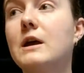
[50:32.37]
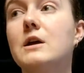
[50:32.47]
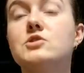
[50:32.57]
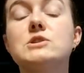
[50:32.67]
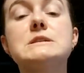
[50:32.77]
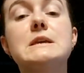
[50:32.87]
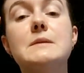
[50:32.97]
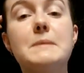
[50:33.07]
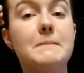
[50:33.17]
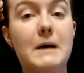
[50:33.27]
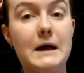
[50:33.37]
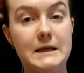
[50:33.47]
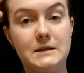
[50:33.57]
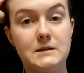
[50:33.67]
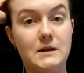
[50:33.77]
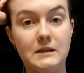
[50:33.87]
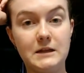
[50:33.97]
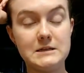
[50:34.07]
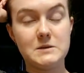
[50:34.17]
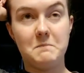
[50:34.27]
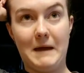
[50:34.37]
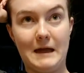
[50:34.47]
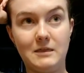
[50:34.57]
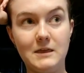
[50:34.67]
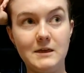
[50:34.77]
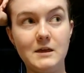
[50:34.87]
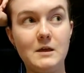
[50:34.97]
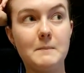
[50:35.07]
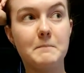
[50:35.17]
just to keep in mind, not that it's a bad thing,